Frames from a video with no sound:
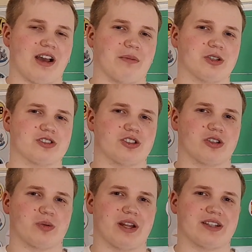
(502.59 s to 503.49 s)
I'm not
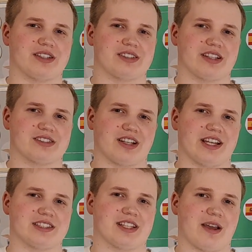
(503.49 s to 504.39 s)
sure when this has
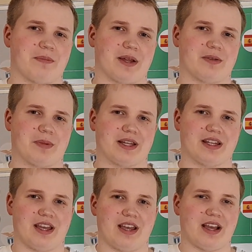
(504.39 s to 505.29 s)
last happened, but